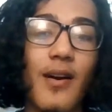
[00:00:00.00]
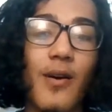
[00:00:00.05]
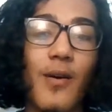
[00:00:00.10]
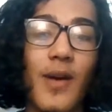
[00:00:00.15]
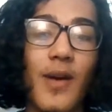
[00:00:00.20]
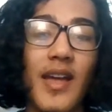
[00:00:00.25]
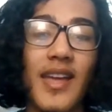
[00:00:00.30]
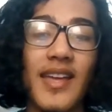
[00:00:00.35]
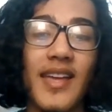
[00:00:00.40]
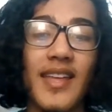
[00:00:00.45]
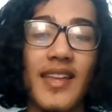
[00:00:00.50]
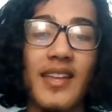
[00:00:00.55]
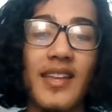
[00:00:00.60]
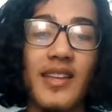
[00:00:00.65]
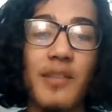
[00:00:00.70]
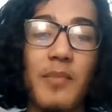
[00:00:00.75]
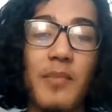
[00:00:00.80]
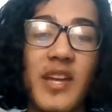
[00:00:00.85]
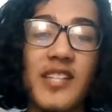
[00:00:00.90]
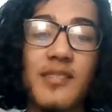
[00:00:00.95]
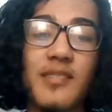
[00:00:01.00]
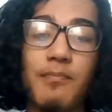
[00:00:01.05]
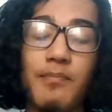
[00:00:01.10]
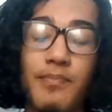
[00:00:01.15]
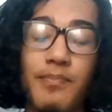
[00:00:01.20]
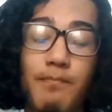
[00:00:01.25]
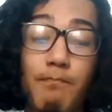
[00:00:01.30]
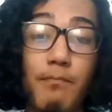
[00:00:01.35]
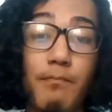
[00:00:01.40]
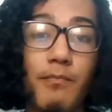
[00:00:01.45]
and
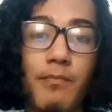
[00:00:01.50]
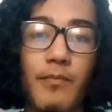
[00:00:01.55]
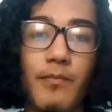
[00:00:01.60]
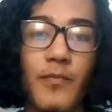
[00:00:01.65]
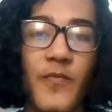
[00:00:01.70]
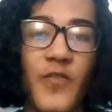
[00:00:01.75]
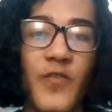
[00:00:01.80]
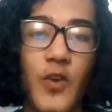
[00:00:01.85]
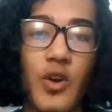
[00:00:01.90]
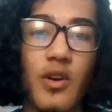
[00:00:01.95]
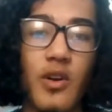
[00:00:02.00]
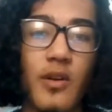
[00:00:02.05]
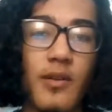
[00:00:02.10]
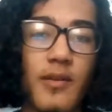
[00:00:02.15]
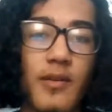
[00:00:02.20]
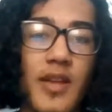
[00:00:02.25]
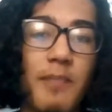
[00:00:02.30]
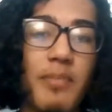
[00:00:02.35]
it